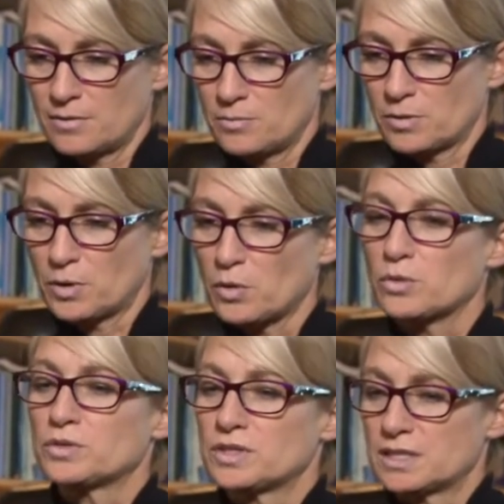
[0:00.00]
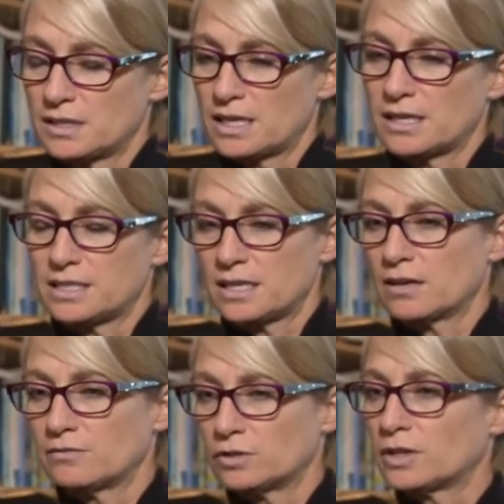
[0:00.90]
proposed the
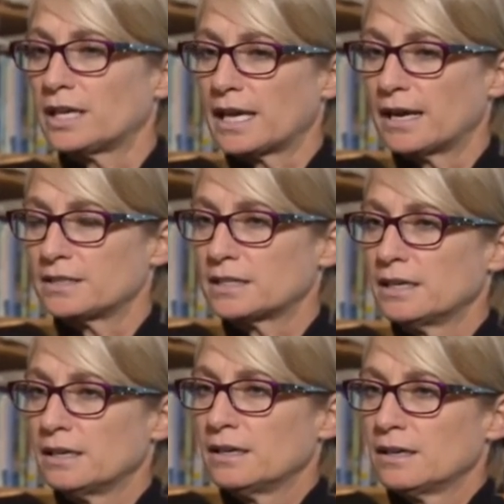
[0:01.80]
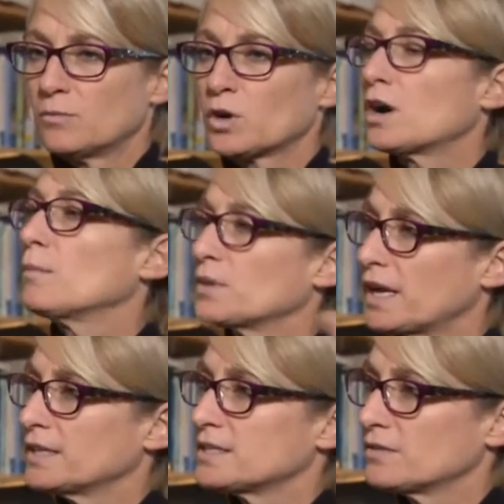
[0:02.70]
idea of looking at a more
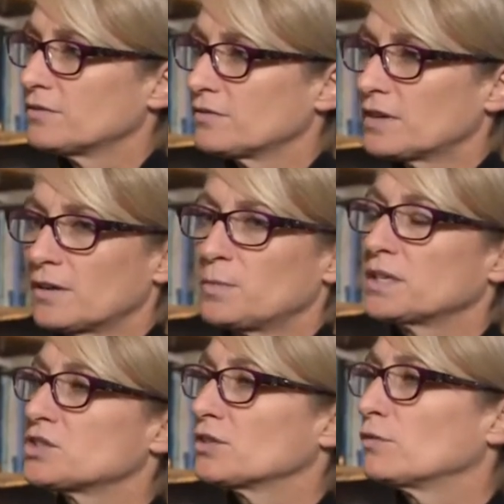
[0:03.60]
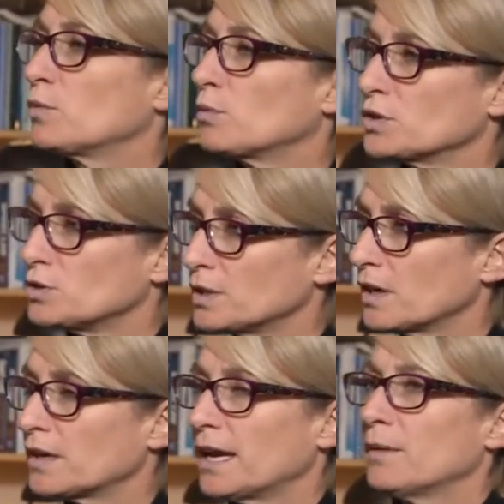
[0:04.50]
comprehensive kind of picture of what we're doing
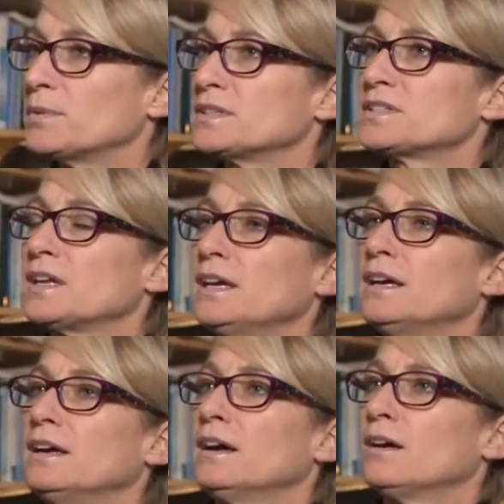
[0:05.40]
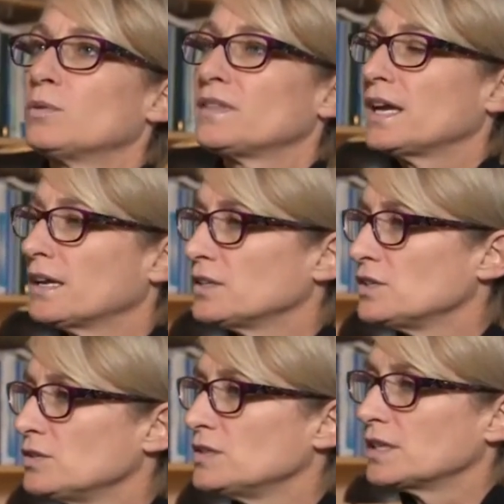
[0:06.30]
on campus, what the
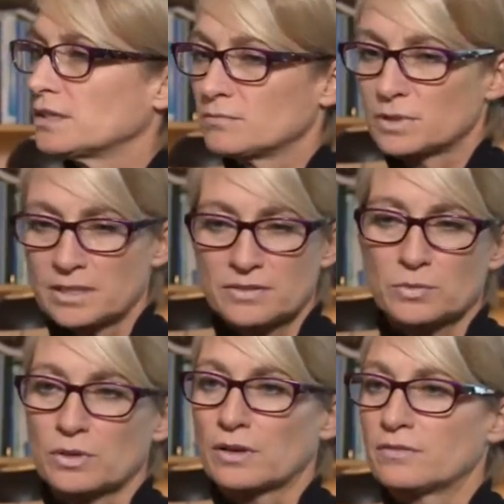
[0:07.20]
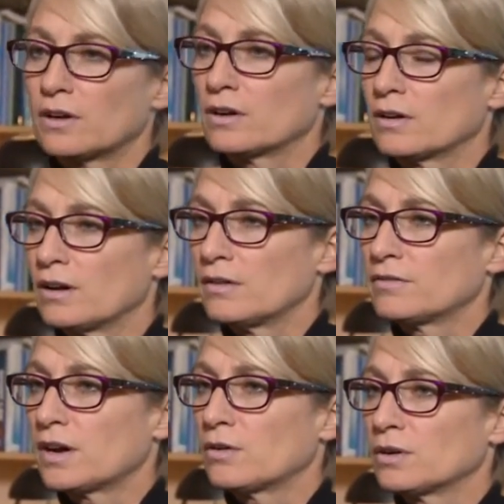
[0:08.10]
attitudes and beliefs were of
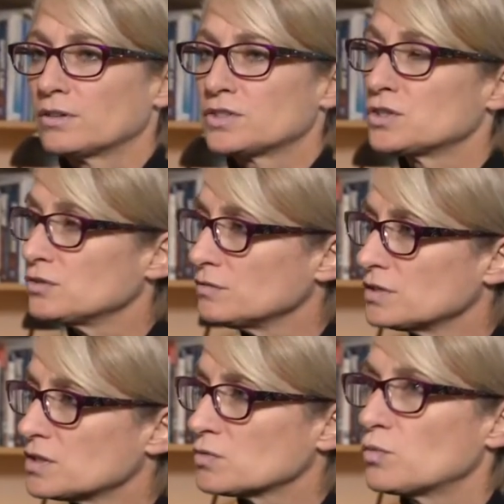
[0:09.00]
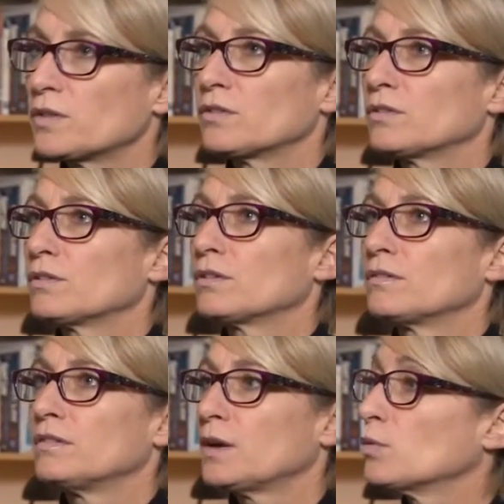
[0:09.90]
our students, whether
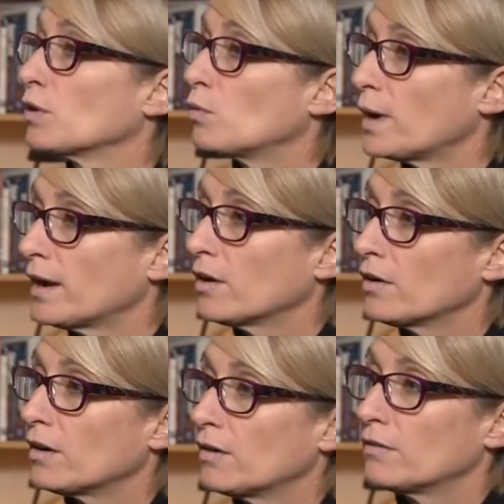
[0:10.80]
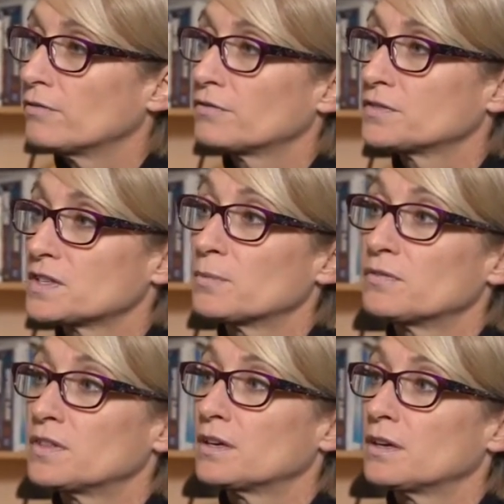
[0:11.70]
they were aware of some
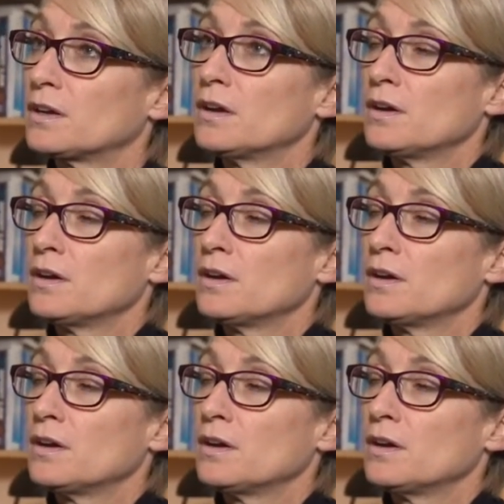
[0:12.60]
of the